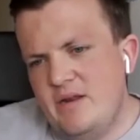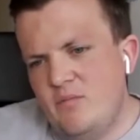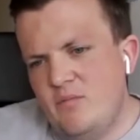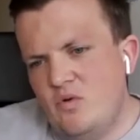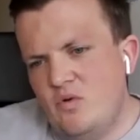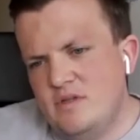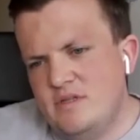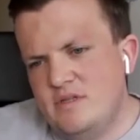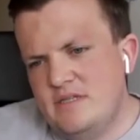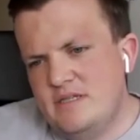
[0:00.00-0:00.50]

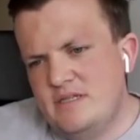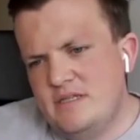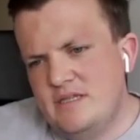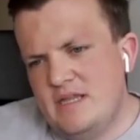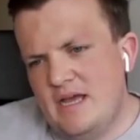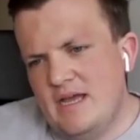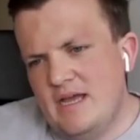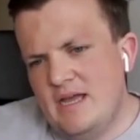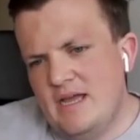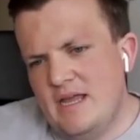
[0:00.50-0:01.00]
months
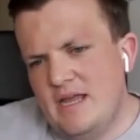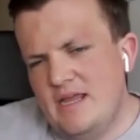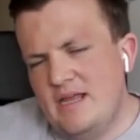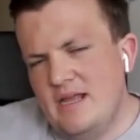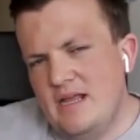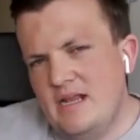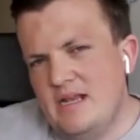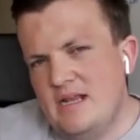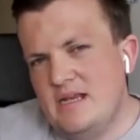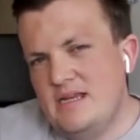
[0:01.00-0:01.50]
that
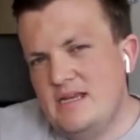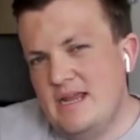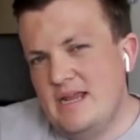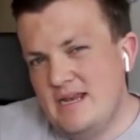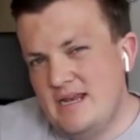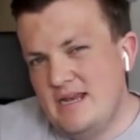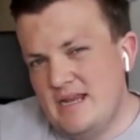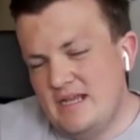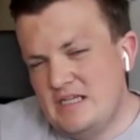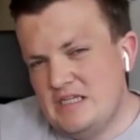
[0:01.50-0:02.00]
you
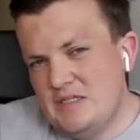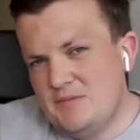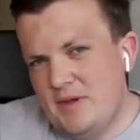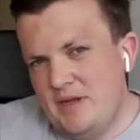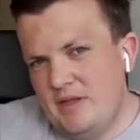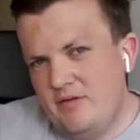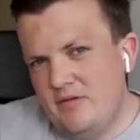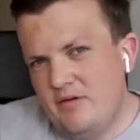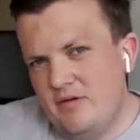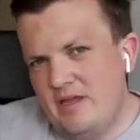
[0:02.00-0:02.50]
didn't
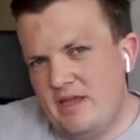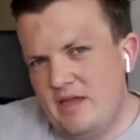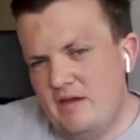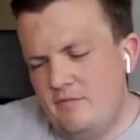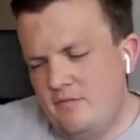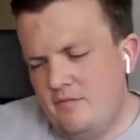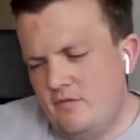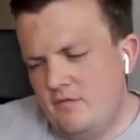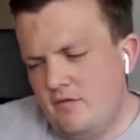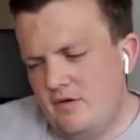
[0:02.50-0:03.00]
expect or
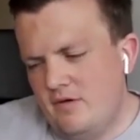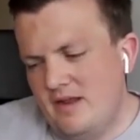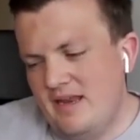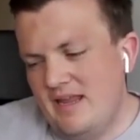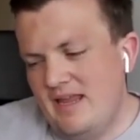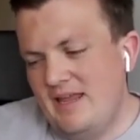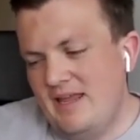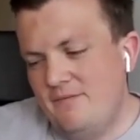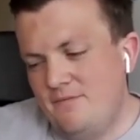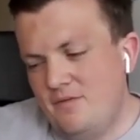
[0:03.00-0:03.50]
account for? And
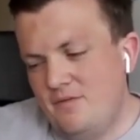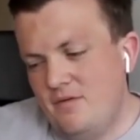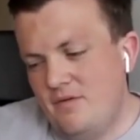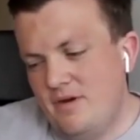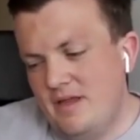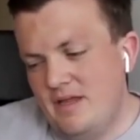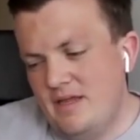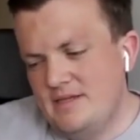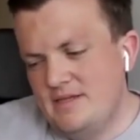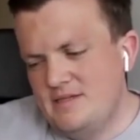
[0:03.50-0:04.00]
if there
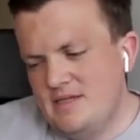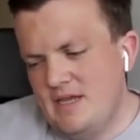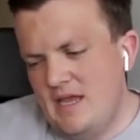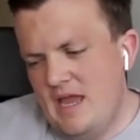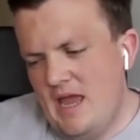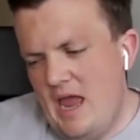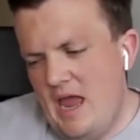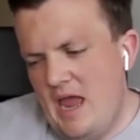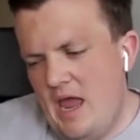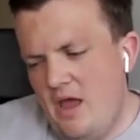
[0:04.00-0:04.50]
is,
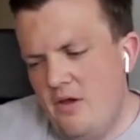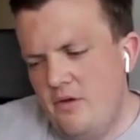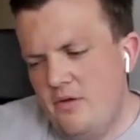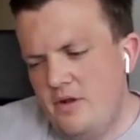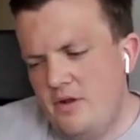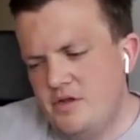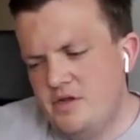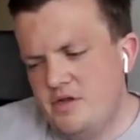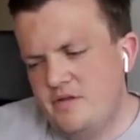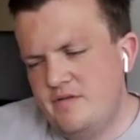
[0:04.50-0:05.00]
how
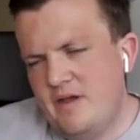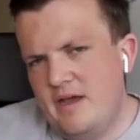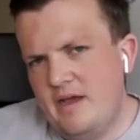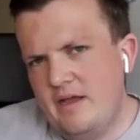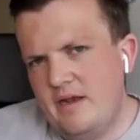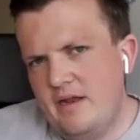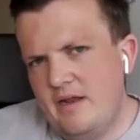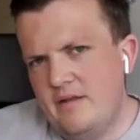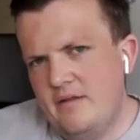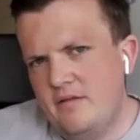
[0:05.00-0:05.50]
did you
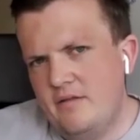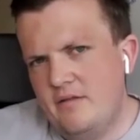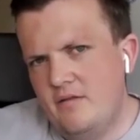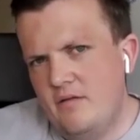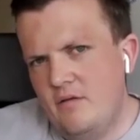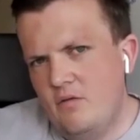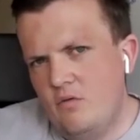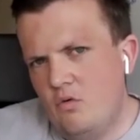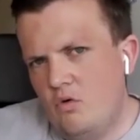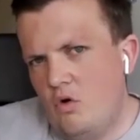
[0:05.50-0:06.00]
tackle it
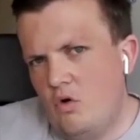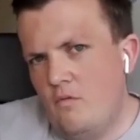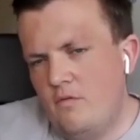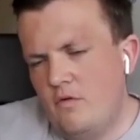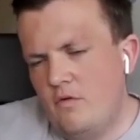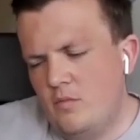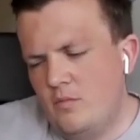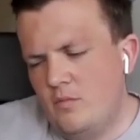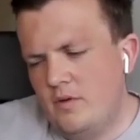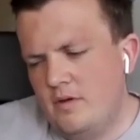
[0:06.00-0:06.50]
or
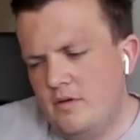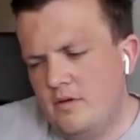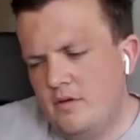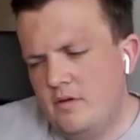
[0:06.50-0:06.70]
overcome it?